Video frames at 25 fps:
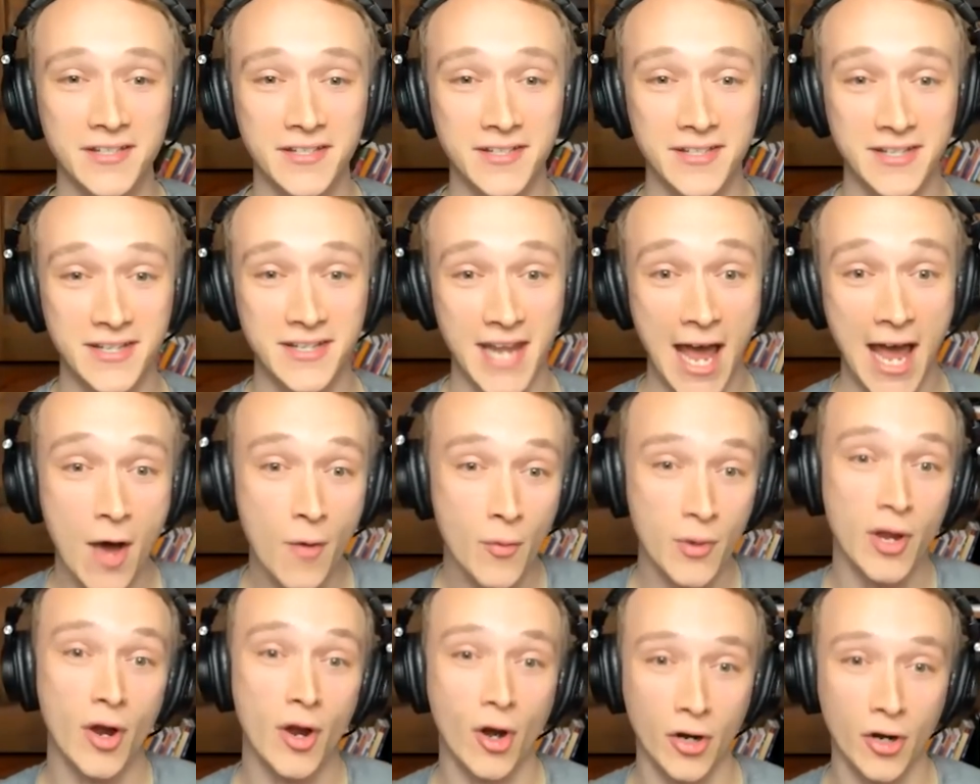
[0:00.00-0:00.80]
Now
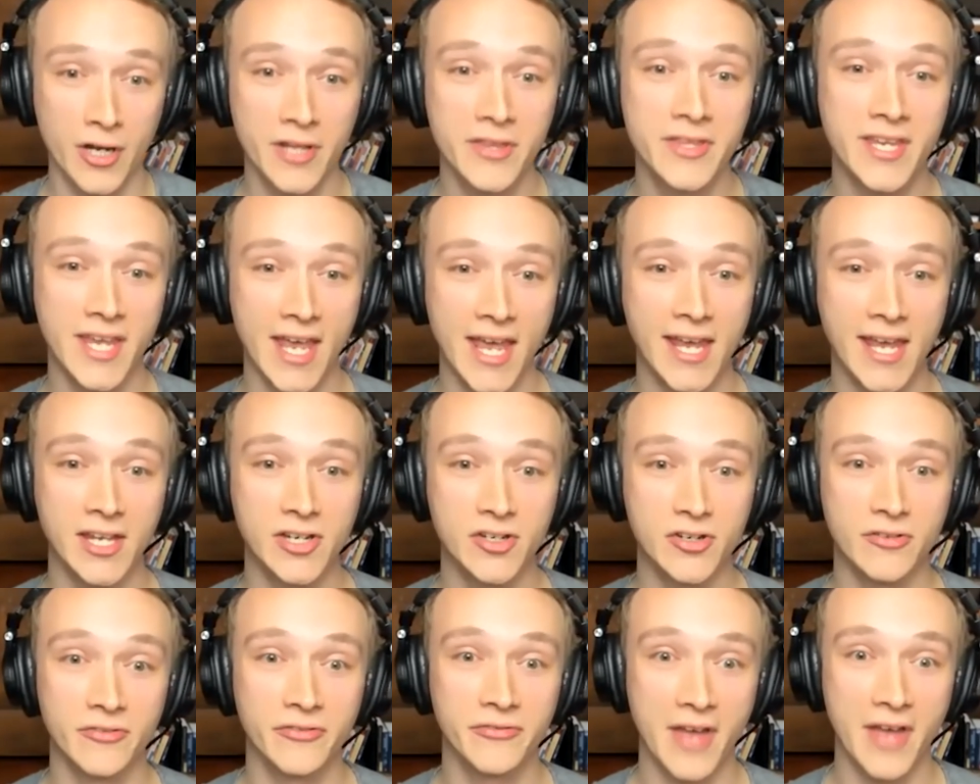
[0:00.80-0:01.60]
we are in the
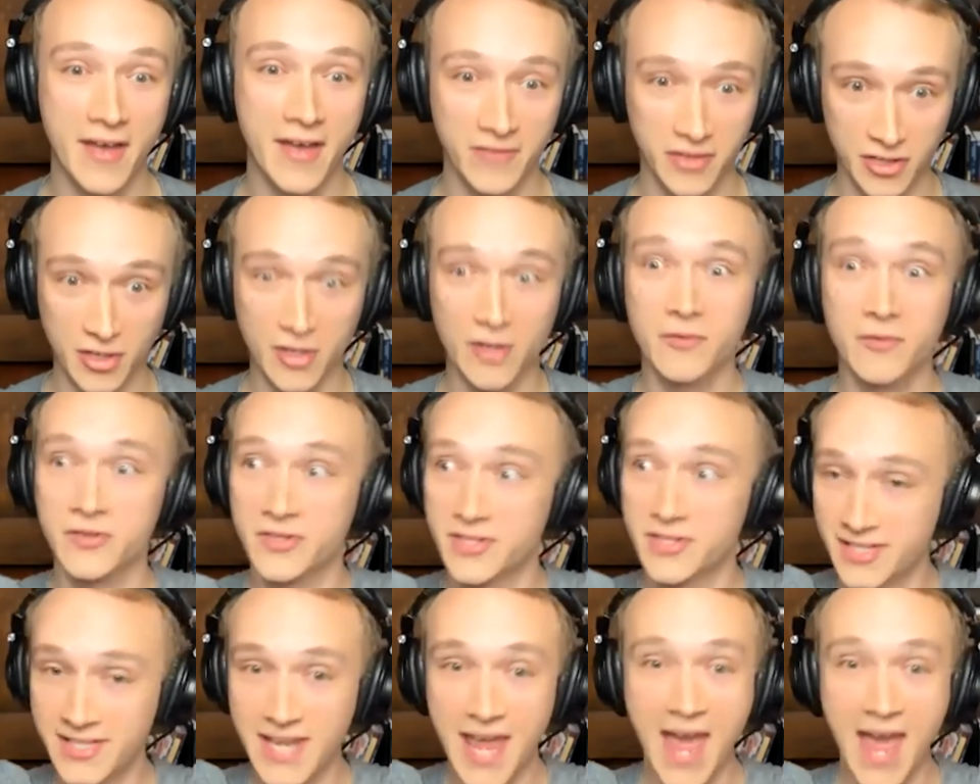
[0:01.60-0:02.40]
age of having a
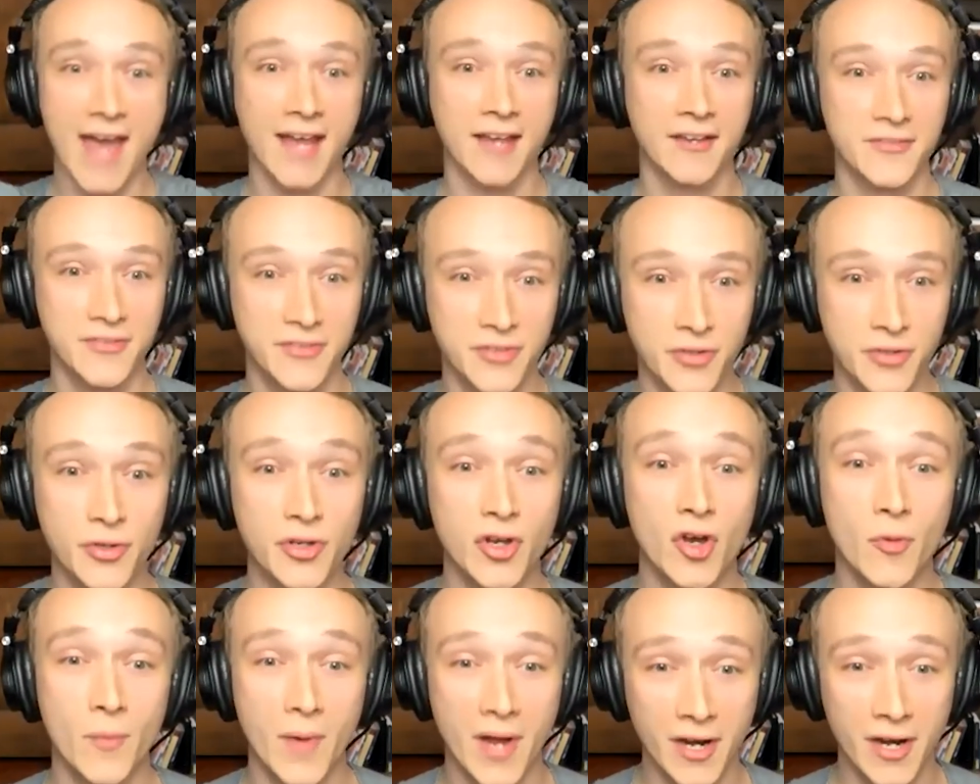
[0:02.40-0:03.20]
stack of
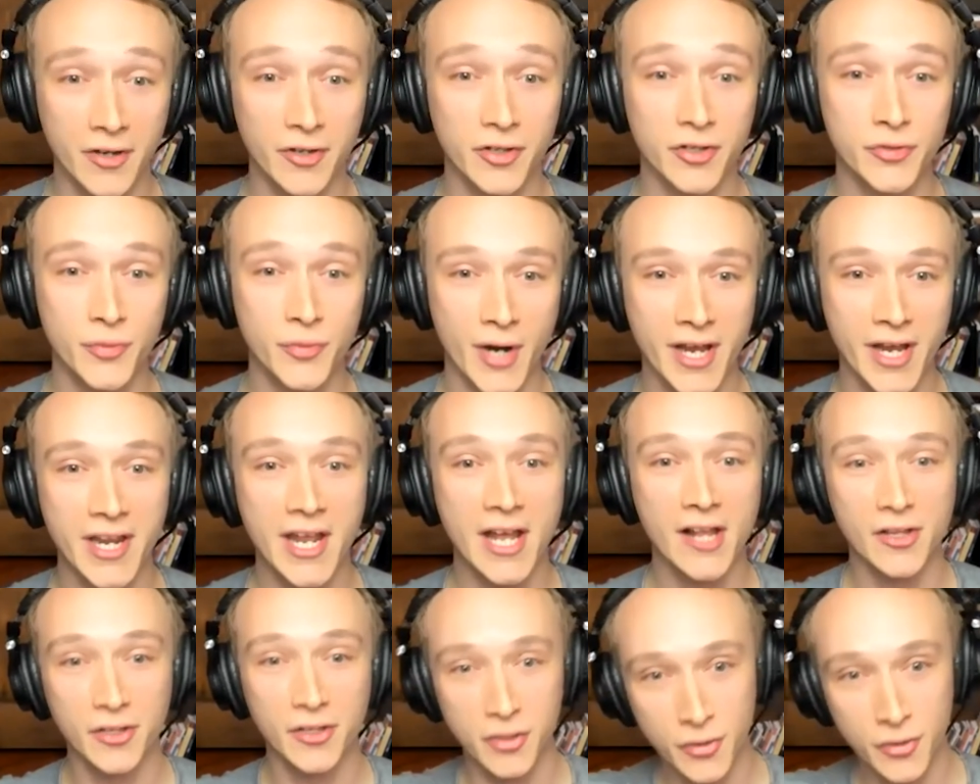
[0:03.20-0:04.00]
studio monitors, right?
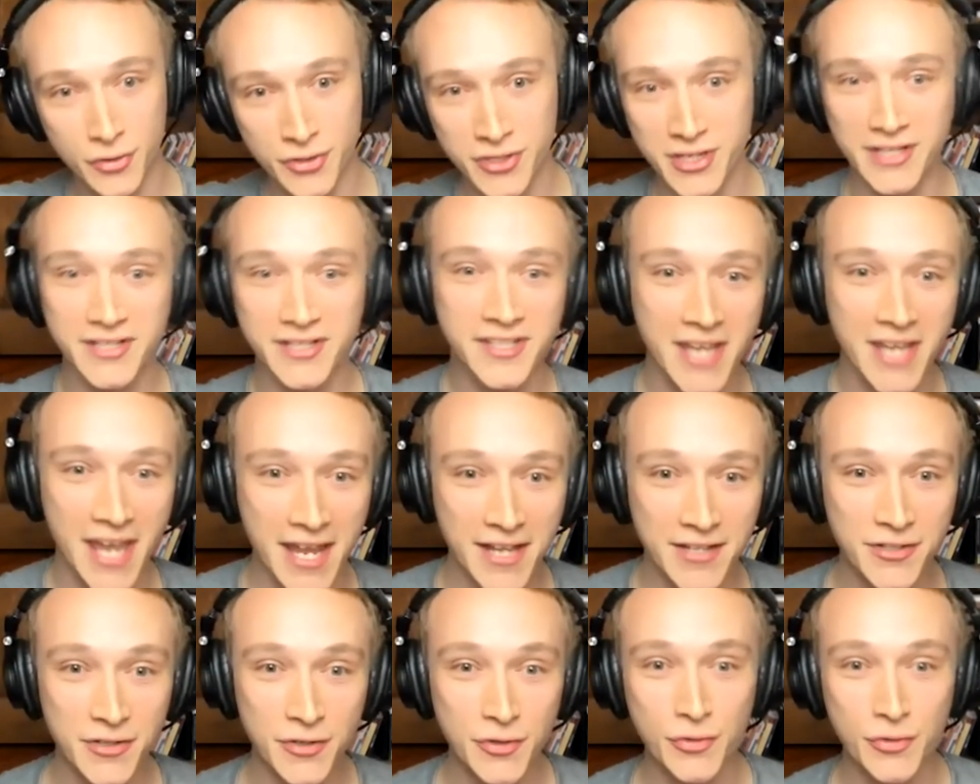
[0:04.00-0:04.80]
Yeah. acoustics,
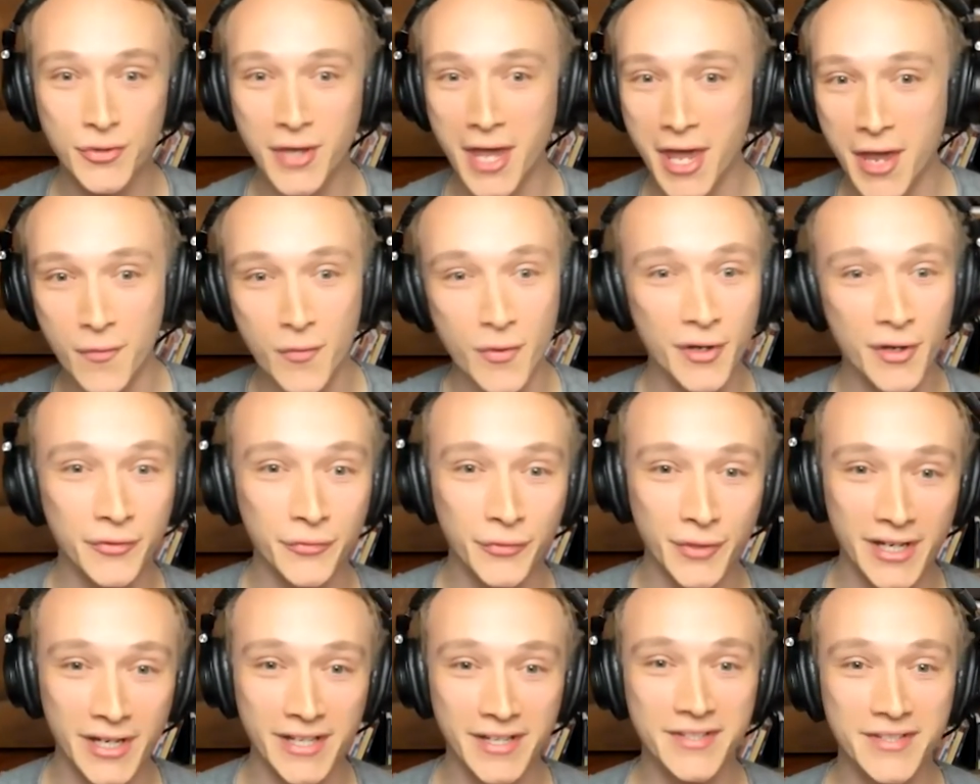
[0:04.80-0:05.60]
K2, K1
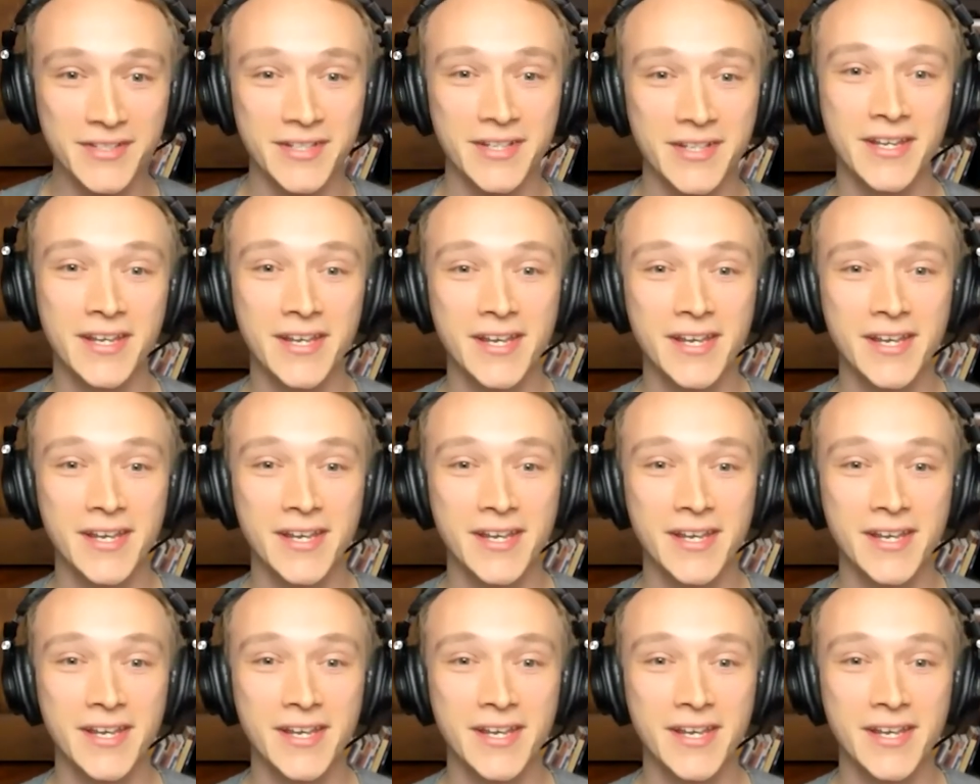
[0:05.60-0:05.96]
rigs.